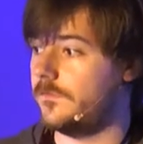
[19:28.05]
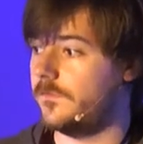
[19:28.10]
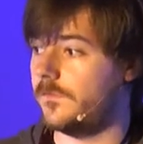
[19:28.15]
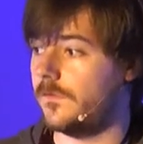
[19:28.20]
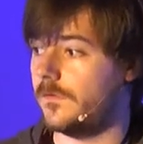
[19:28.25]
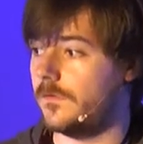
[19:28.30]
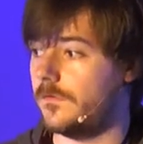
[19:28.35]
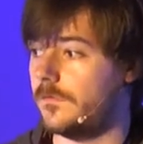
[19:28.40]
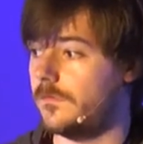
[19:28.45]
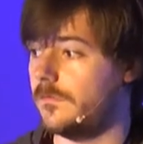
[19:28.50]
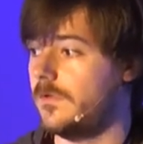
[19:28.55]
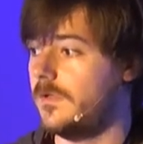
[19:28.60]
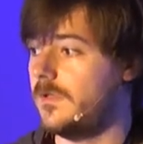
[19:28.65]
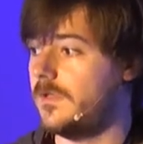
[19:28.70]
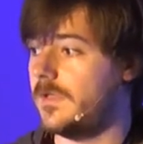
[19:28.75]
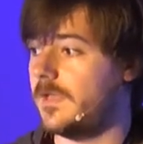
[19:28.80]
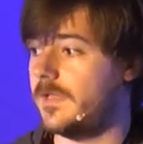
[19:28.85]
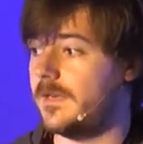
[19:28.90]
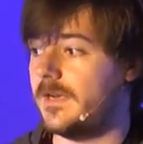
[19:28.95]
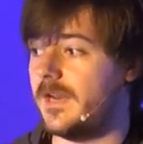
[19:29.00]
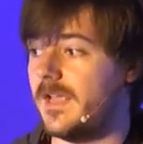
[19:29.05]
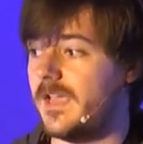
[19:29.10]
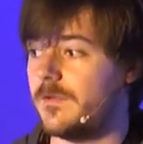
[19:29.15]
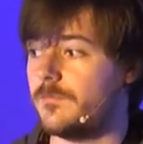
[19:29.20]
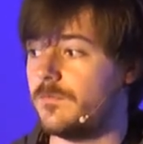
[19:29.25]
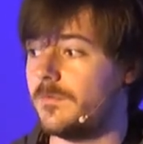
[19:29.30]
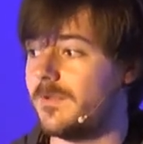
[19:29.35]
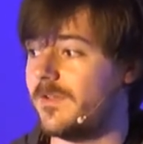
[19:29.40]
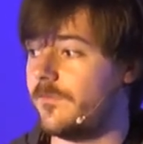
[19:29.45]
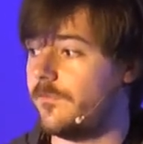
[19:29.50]
So, and then I had
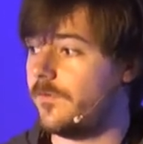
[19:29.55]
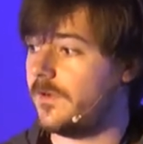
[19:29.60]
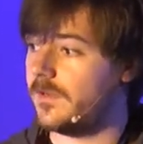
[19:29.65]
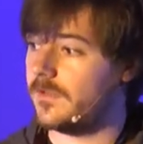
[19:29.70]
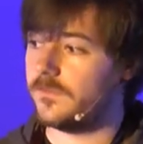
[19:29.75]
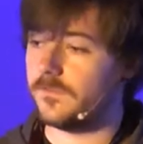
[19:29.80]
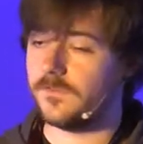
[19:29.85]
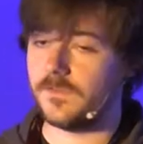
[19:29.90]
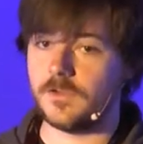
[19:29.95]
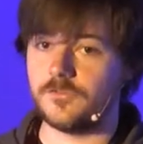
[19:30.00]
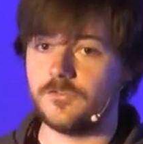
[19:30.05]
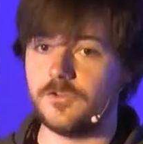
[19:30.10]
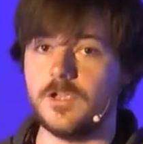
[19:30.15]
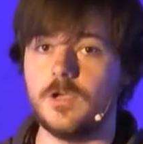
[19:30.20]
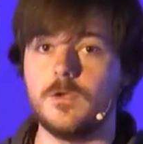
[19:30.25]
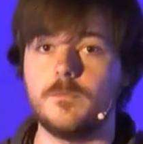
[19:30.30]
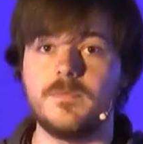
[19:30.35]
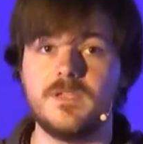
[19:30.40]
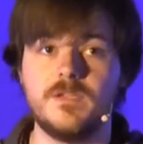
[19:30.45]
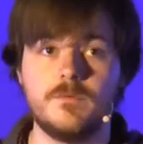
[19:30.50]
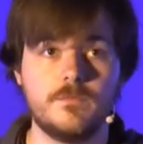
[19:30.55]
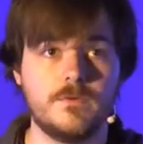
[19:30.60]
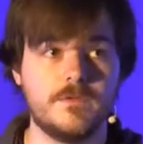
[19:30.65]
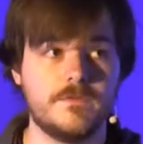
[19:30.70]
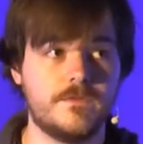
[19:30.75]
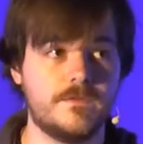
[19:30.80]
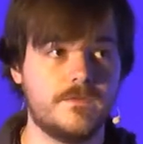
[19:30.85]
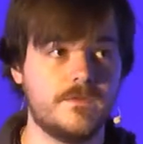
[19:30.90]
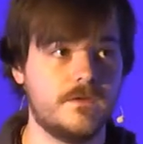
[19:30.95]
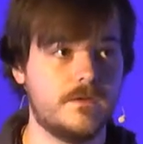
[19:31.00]
one of my friends actually help me with
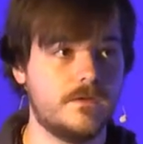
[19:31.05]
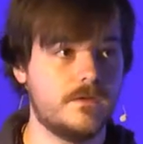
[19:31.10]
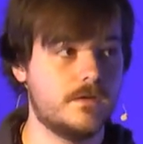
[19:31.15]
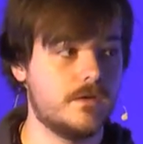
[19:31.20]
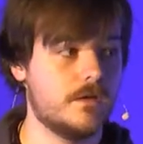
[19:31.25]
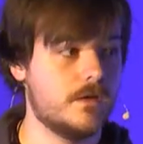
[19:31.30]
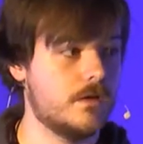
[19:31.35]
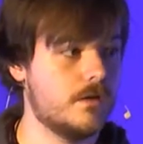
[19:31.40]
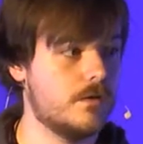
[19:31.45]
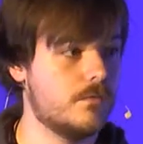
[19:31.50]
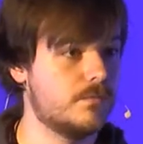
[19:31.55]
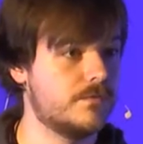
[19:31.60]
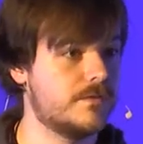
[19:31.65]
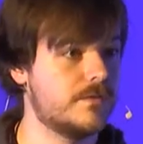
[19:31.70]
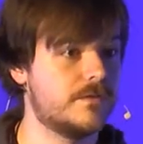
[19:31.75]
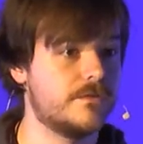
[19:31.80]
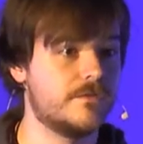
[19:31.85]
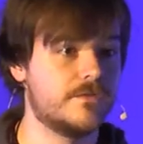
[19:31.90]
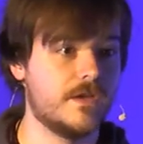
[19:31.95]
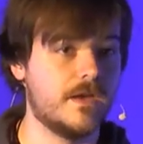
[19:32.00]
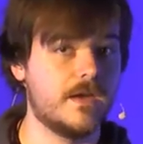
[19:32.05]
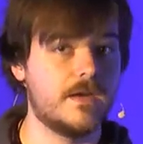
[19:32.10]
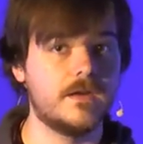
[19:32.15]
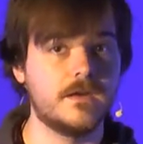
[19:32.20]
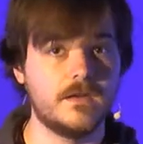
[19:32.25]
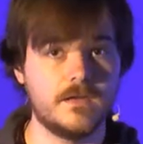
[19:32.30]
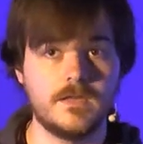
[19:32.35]
the uh, with the design,